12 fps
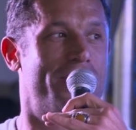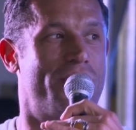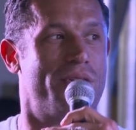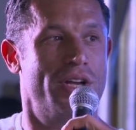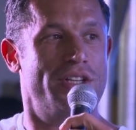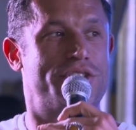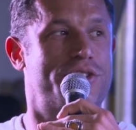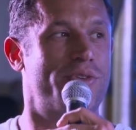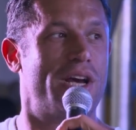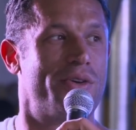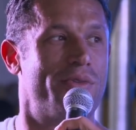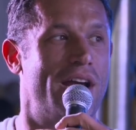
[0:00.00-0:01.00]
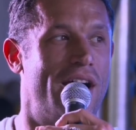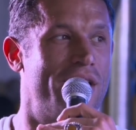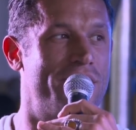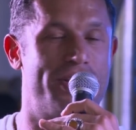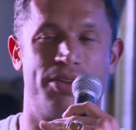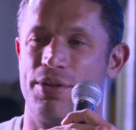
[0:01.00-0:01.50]
it'll strut
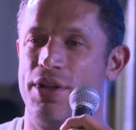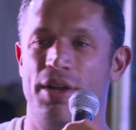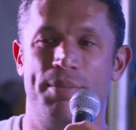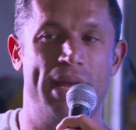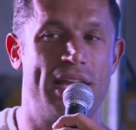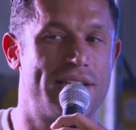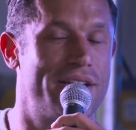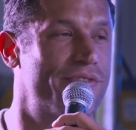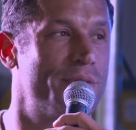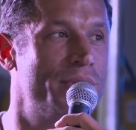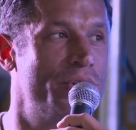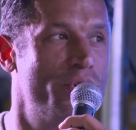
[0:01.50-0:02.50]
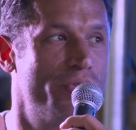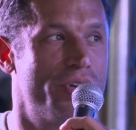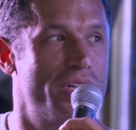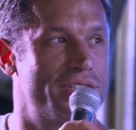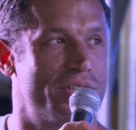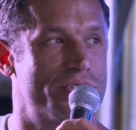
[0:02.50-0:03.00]
around, it'll make different maneuvers,